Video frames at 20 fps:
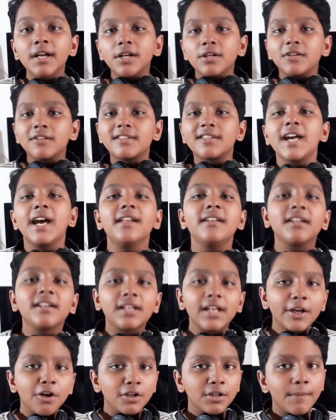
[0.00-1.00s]
to the channel,
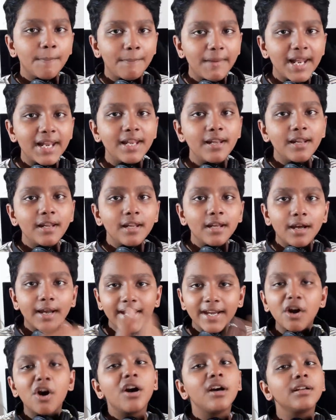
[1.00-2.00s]
click on the bell
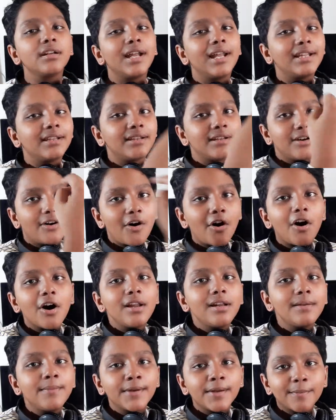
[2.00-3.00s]
icon and the
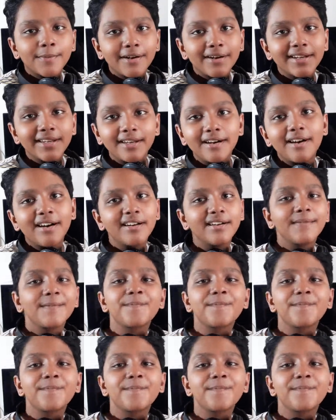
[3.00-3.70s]
all here,